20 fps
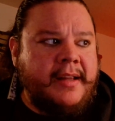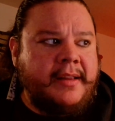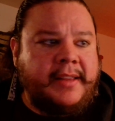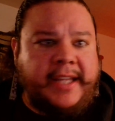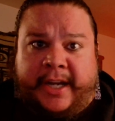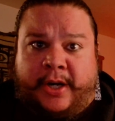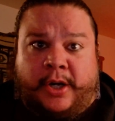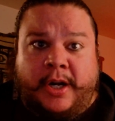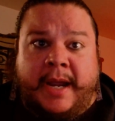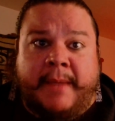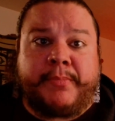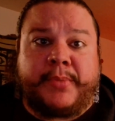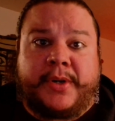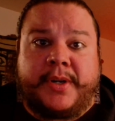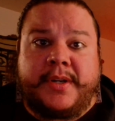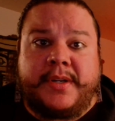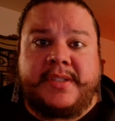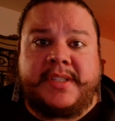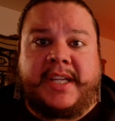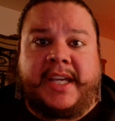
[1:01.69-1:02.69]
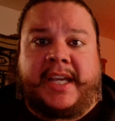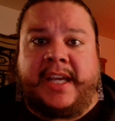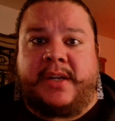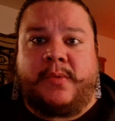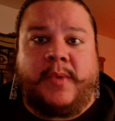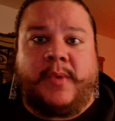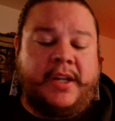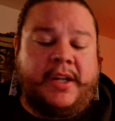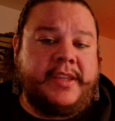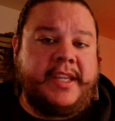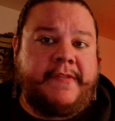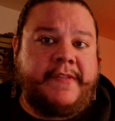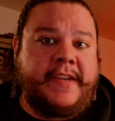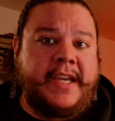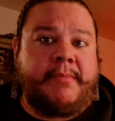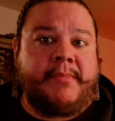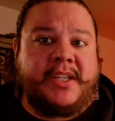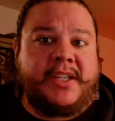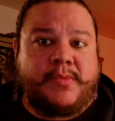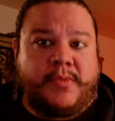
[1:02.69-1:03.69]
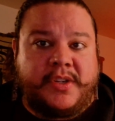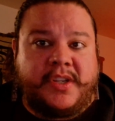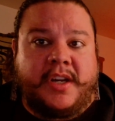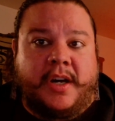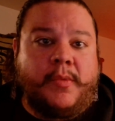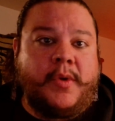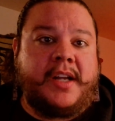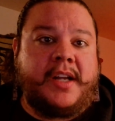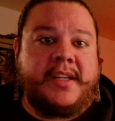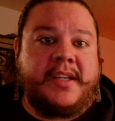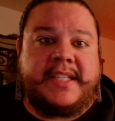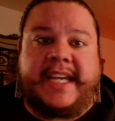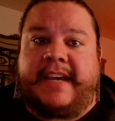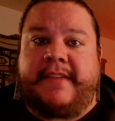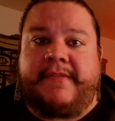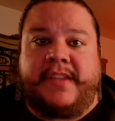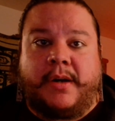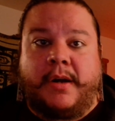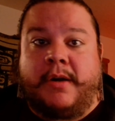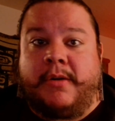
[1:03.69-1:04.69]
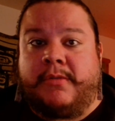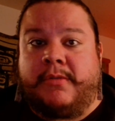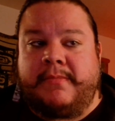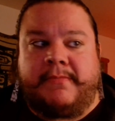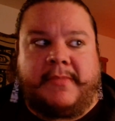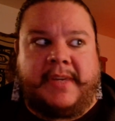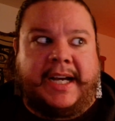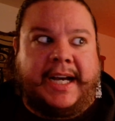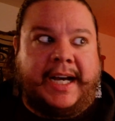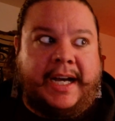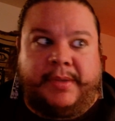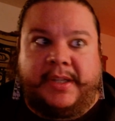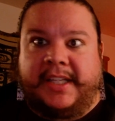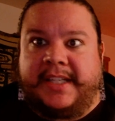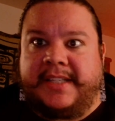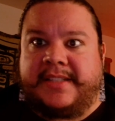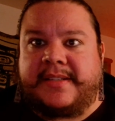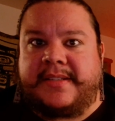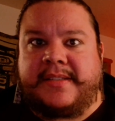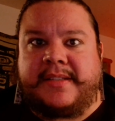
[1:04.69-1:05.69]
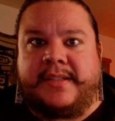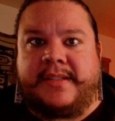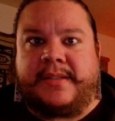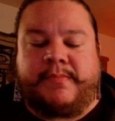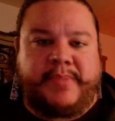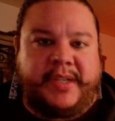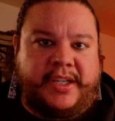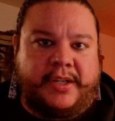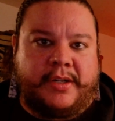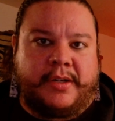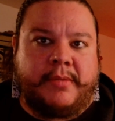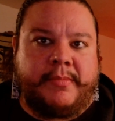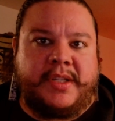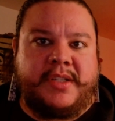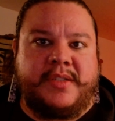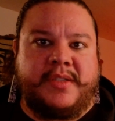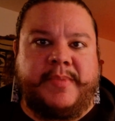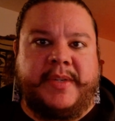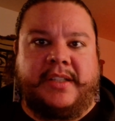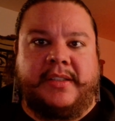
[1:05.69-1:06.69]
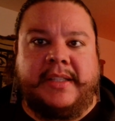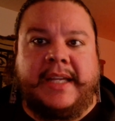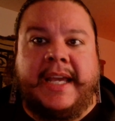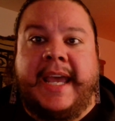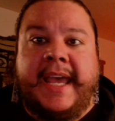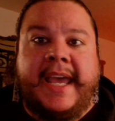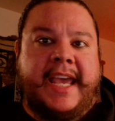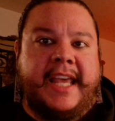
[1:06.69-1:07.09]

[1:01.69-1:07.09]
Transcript: Later emperors and wealthy families would go to have their own obelisks and pyramids built,